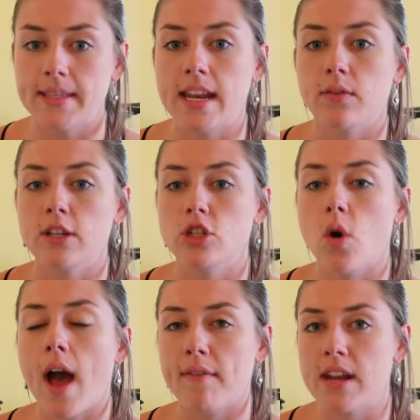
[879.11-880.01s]
And if we
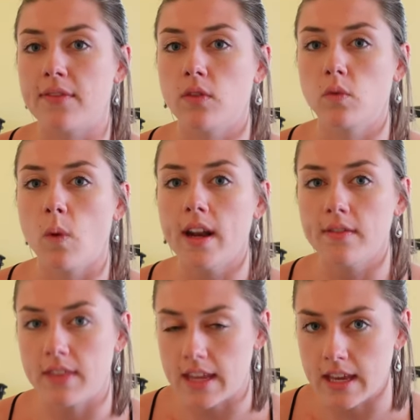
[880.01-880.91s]
don't have enough of one
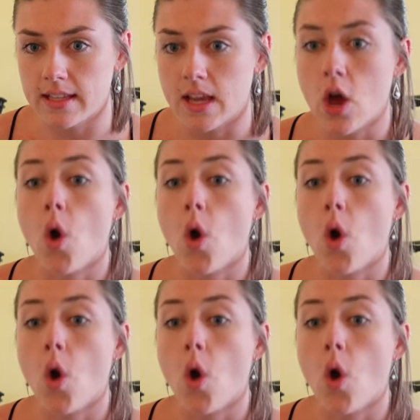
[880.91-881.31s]
of these,